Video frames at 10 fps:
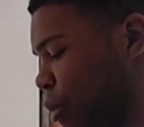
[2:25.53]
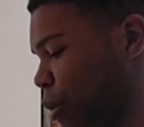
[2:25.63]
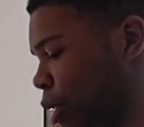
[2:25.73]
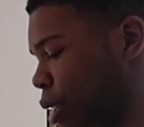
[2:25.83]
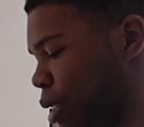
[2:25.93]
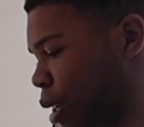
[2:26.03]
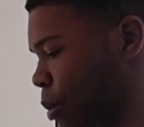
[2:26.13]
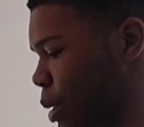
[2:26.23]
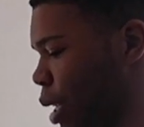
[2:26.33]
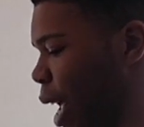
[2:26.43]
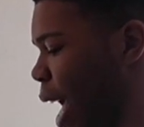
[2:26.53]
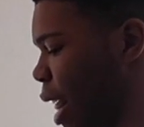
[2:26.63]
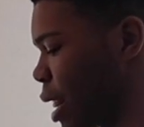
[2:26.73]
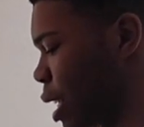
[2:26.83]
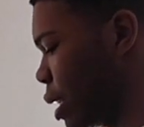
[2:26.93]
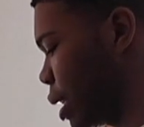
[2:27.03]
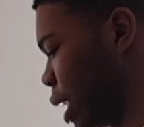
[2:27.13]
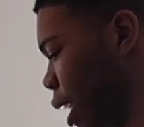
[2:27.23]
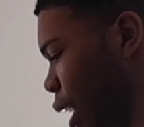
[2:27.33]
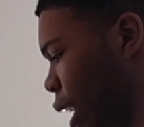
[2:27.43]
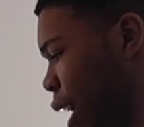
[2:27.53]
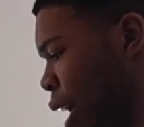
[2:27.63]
blend this up and then add this in